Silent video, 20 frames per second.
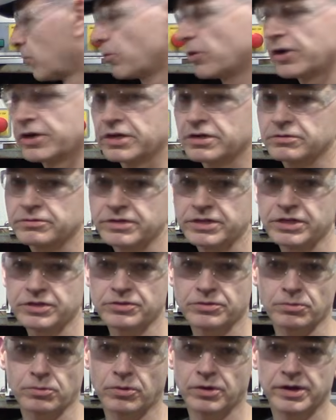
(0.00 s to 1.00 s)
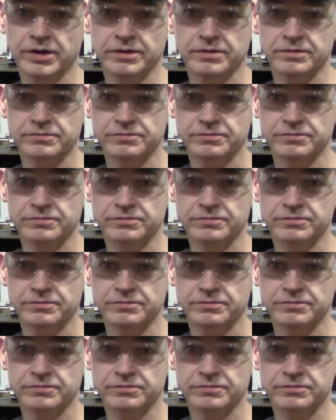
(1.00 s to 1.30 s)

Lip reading: run either one.